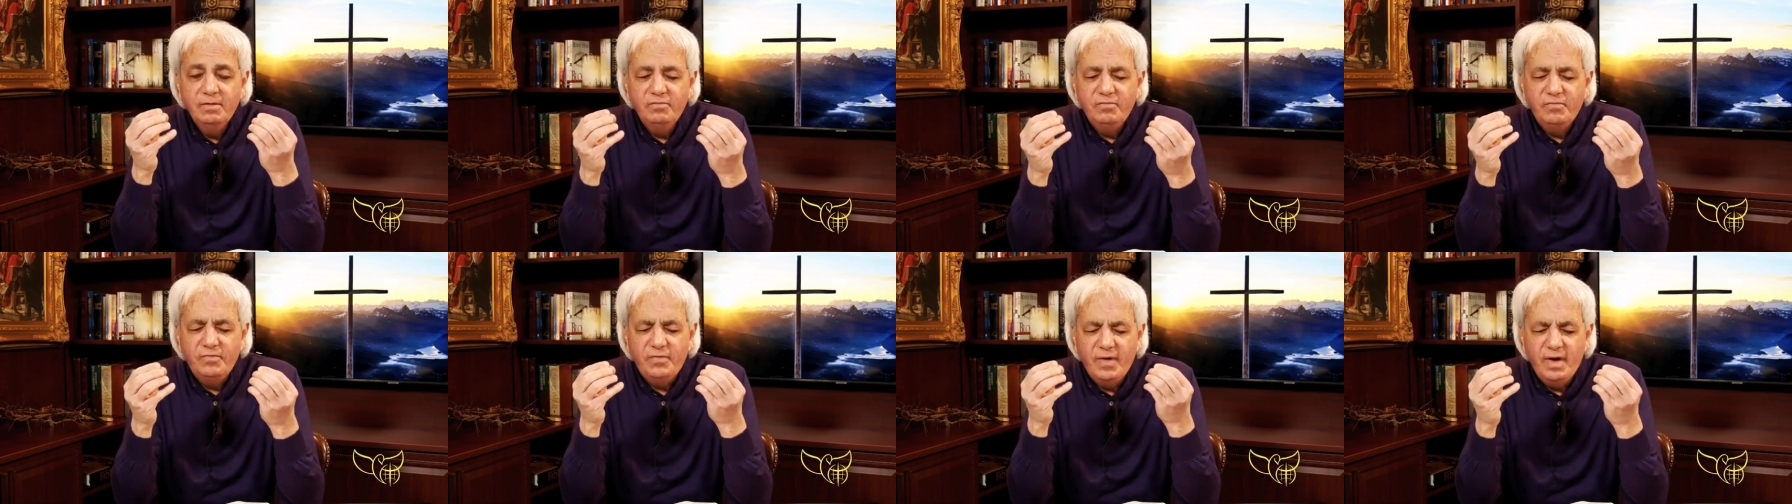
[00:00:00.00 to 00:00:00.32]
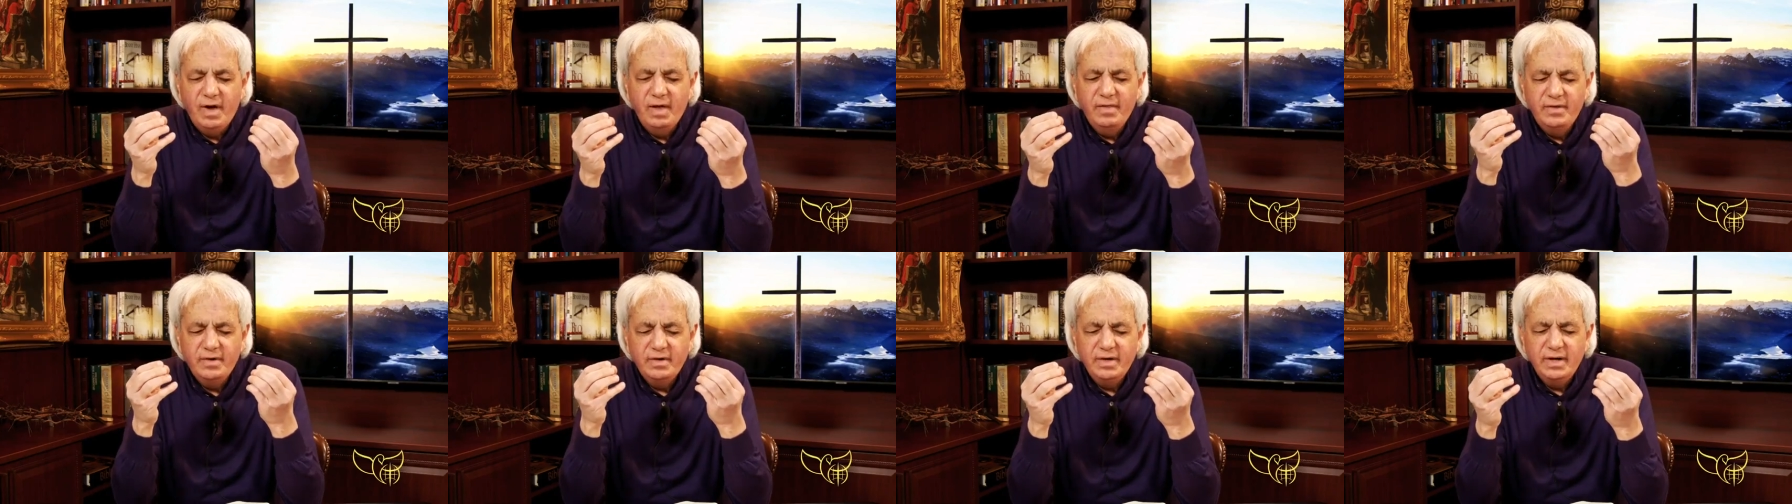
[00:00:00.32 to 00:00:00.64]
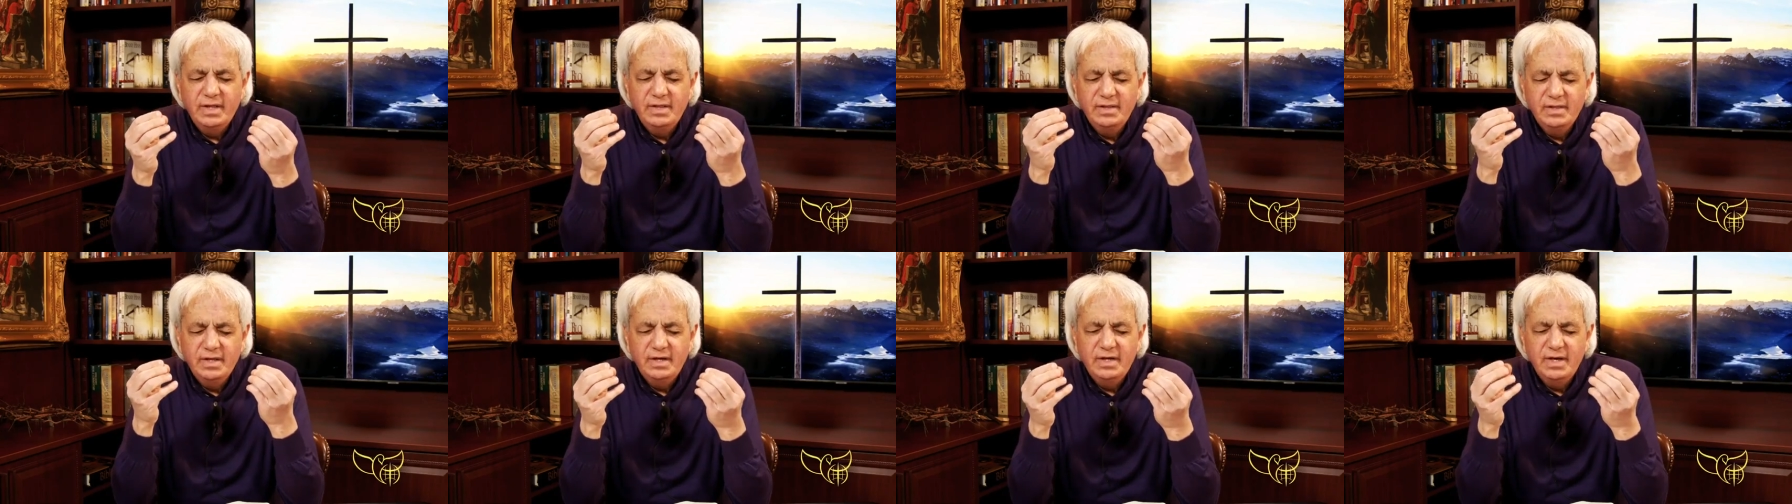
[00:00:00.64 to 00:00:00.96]
Father,
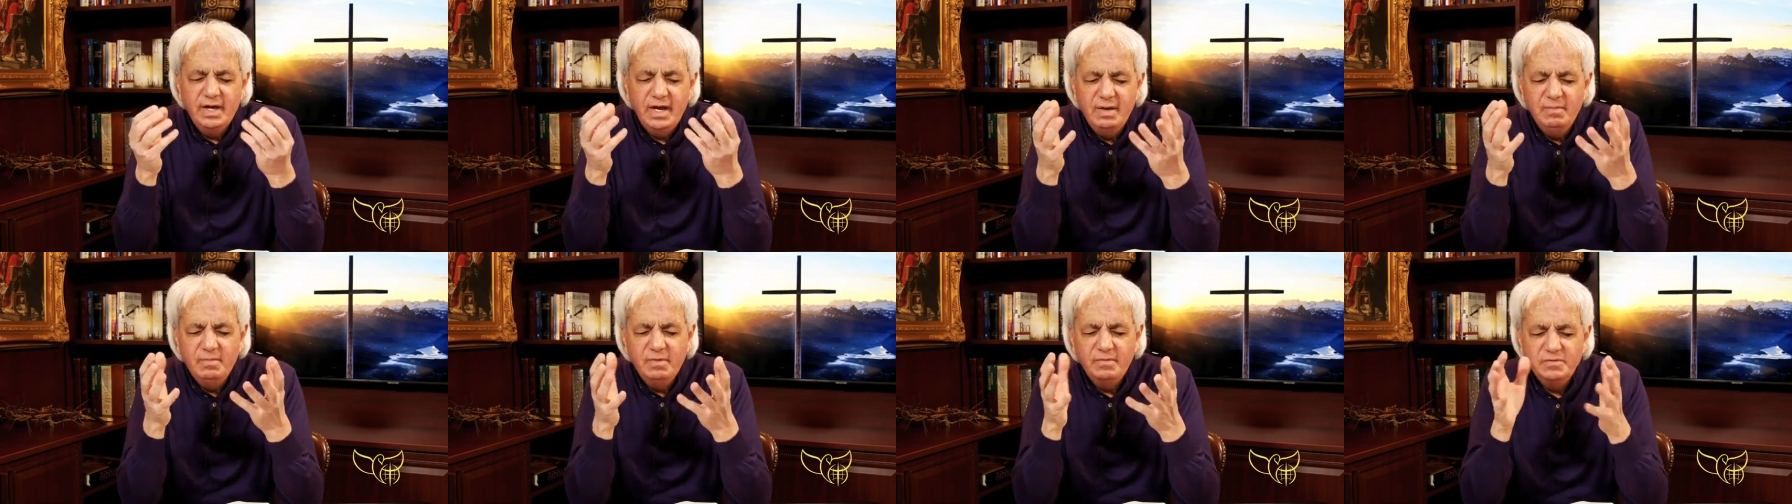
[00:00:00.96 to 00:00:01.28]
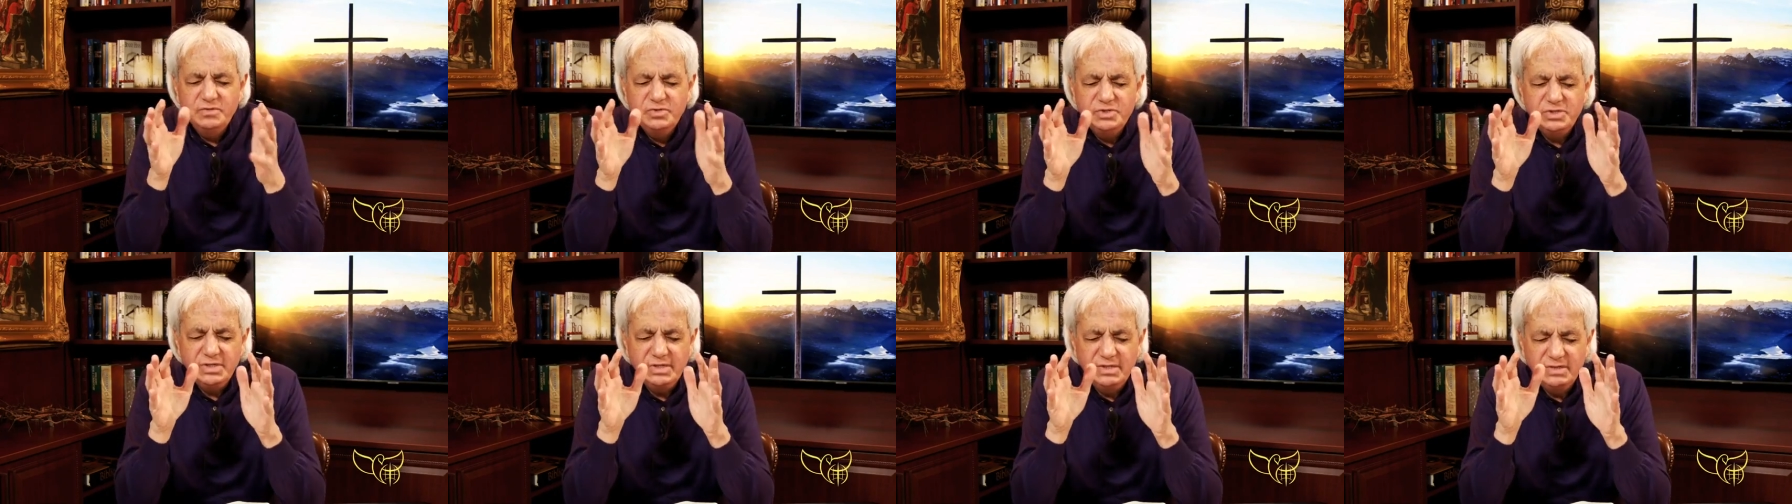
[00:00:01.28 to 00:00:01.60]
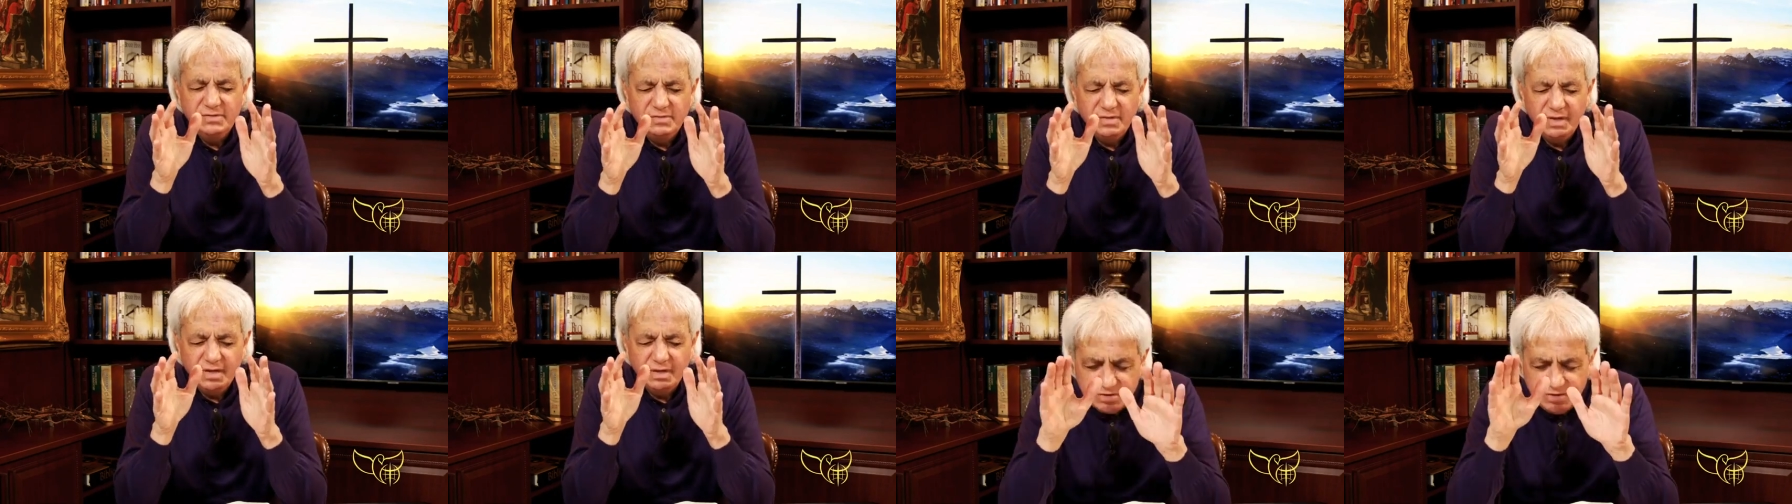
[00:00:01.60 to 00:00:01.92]
in the name of
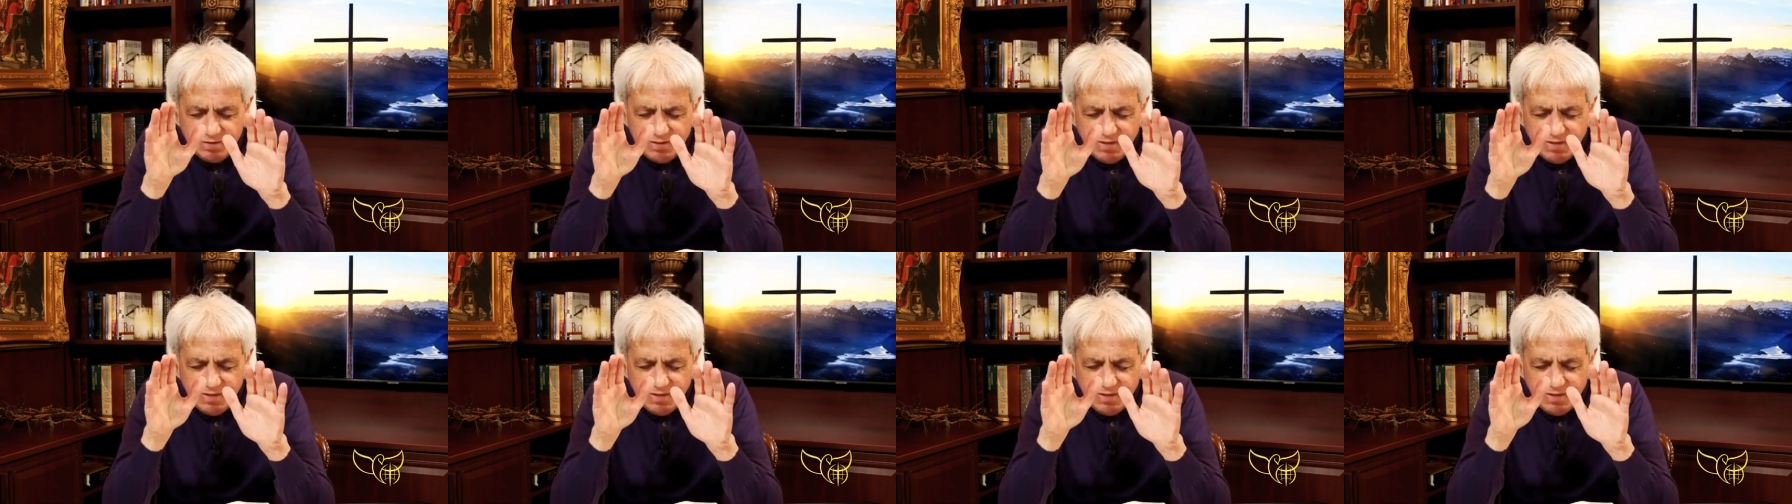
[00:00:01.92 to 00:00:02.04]
Jesus,